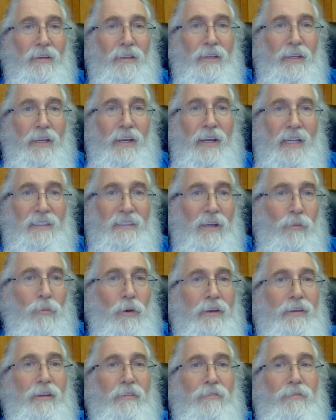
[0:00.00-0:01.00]
You need
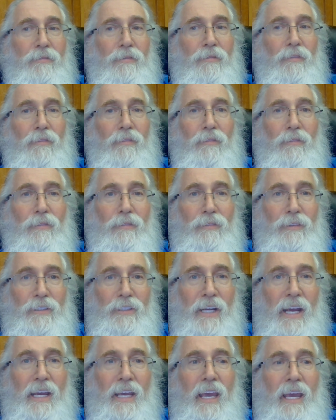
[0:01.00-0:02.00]
someone to
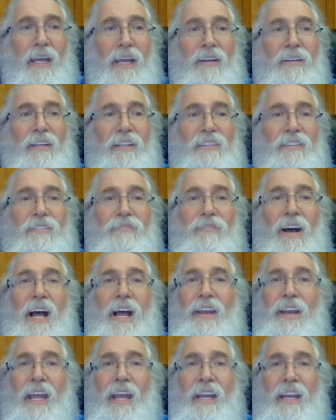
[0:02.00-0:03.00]
check it to
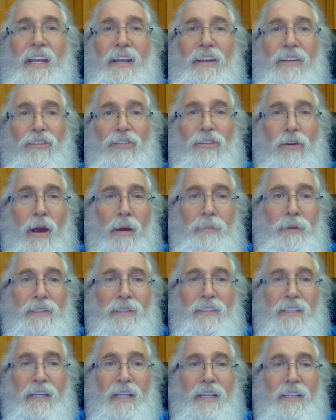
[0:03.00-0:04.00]
find any
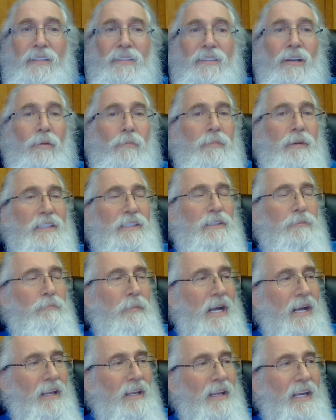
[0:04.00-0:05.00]
discrepancies,
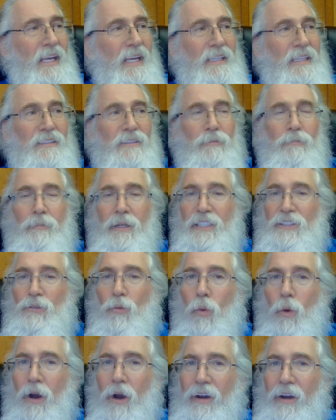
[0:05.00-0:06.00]
misspellings,
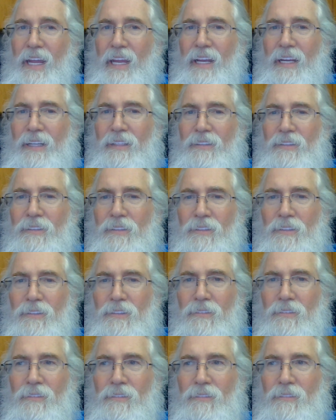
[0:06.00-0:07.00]
miswordings.
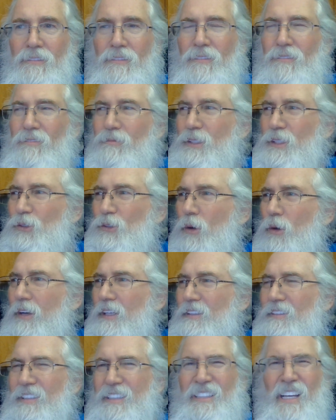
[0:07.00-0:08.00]

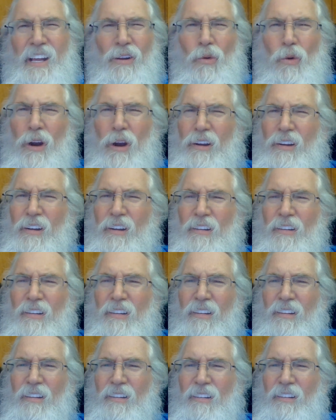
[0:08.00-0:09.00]
Is that a word?
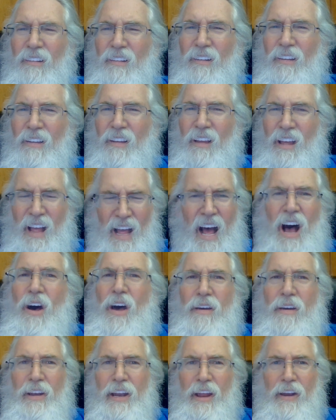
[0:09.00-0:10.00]
I'll
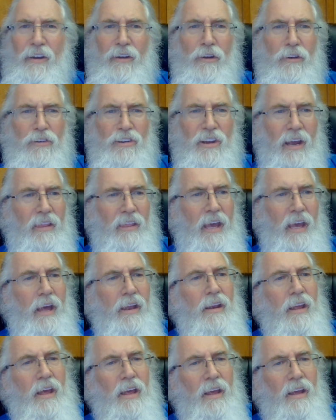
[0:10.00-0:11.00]
have an editor check
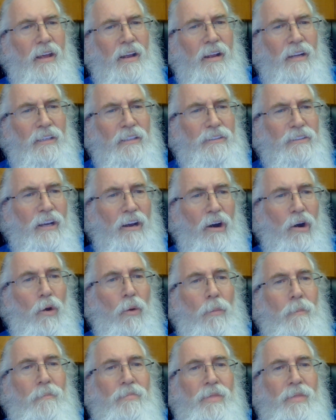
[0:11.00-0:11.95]
that. So